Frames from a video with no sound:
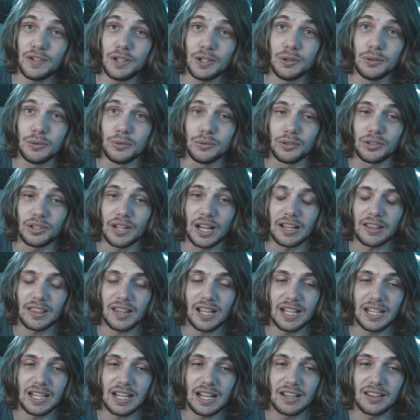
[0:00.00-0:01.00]
views and,
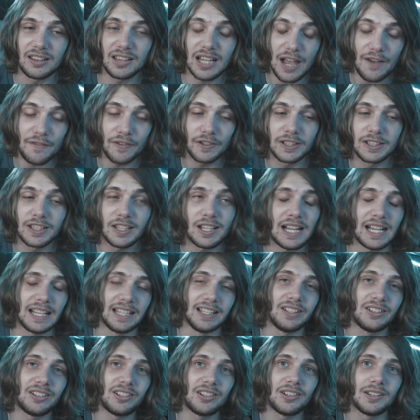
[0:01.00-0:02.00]
like, 11
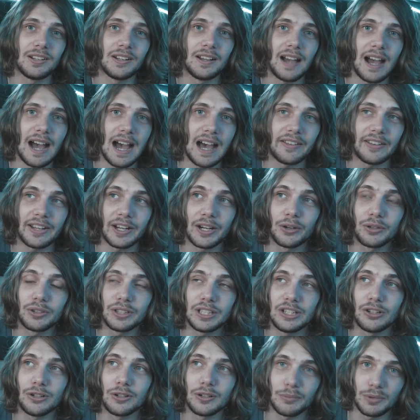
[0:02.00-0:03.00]
likes. And I
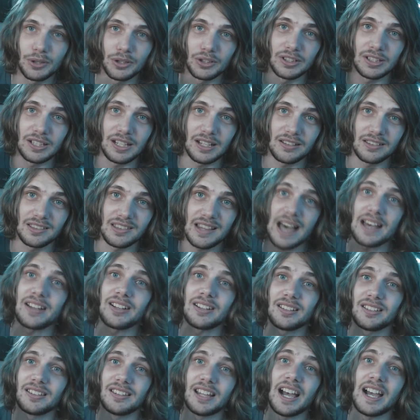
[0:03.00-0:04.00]
only uploaded it
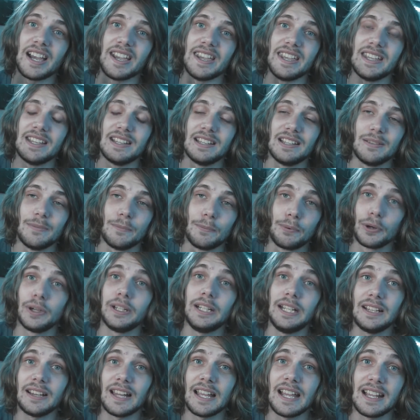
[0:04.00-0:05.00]
last night.
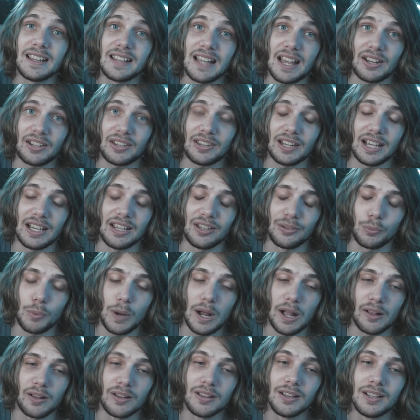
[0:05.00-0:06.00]
Pretty late last night as
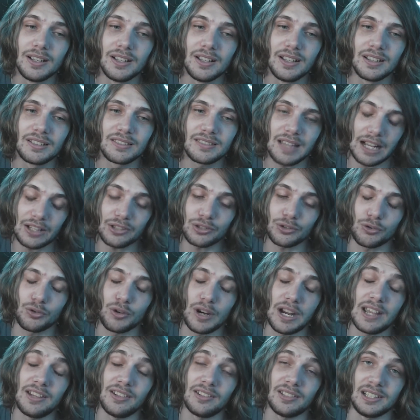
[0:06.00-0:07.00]
well. That's
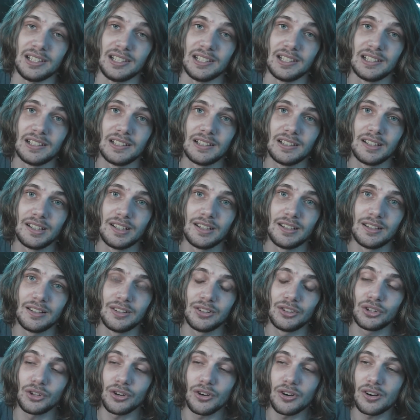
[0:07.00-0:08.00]
crazy.
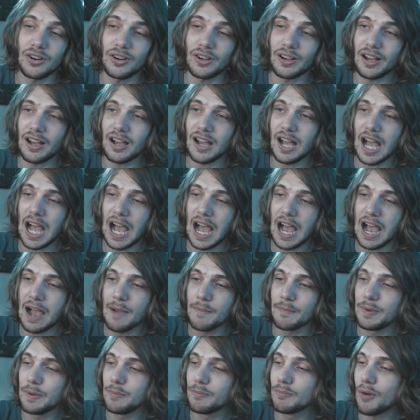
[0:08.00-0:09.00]
So,
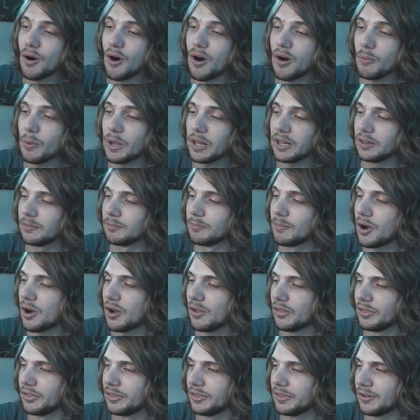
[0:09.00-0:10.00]
I'd be more, well,
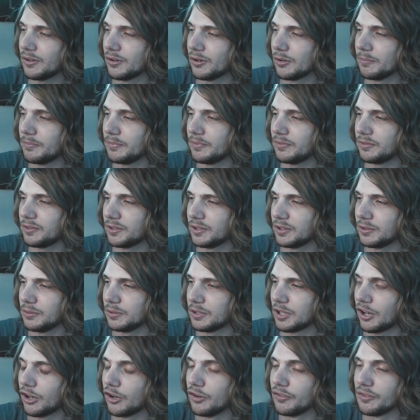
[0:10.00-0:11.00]
more up for
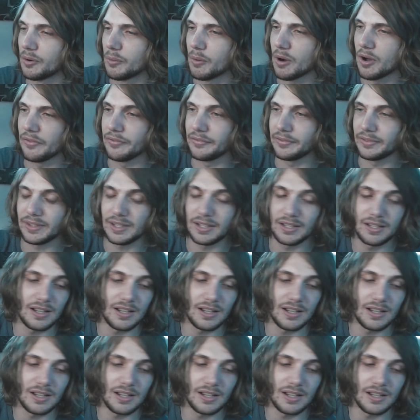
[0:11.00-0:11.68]
doing another one